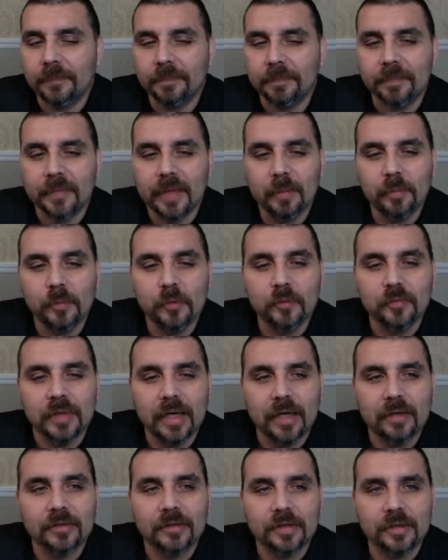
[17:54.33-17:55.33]
They moved
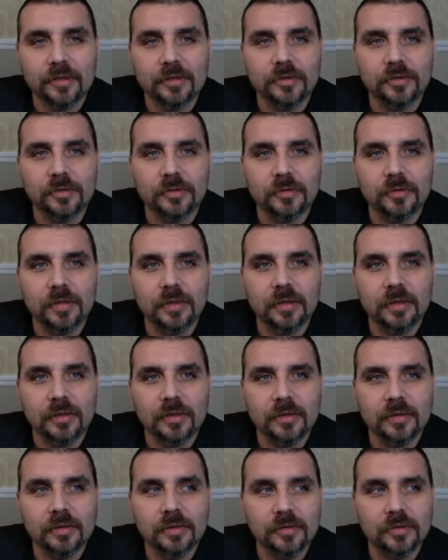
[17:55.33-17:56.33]
out there to
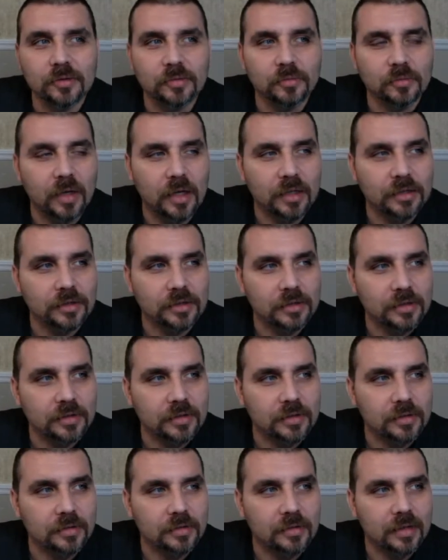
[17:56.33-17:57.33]

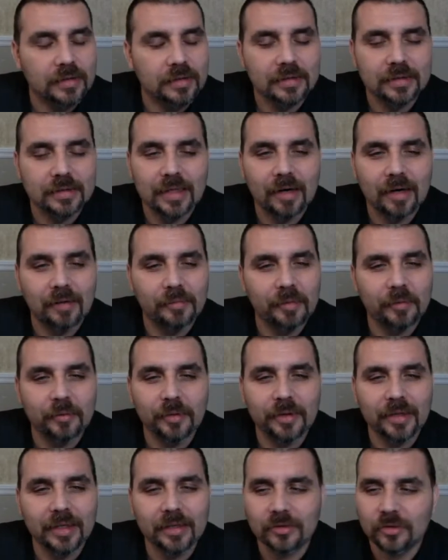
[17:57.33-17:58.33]
Washington. I just can't remember
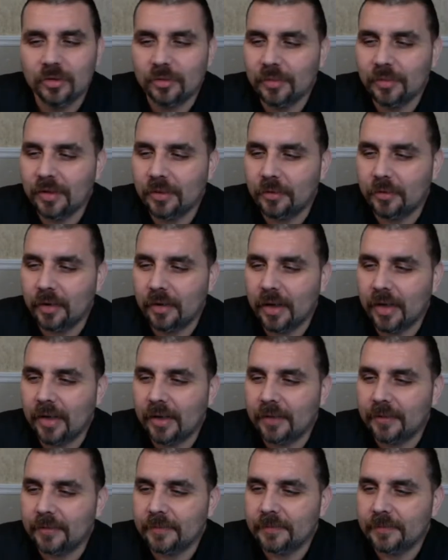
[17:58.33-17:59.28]
where they told me they were at.